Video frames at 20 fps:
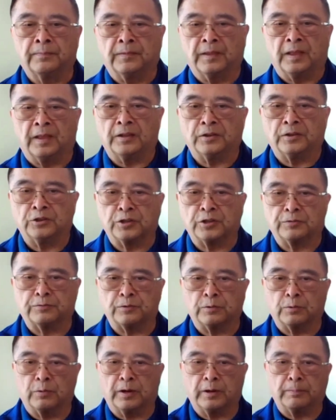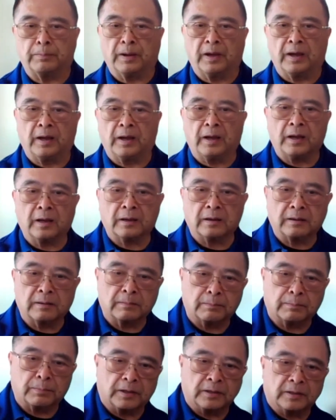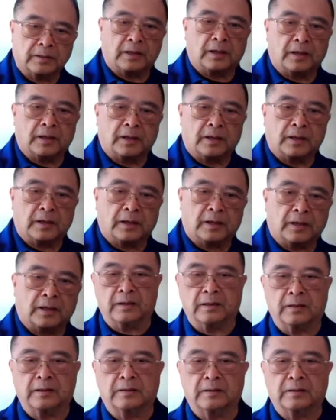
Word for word: Then shift your weight back, bring the hand back in.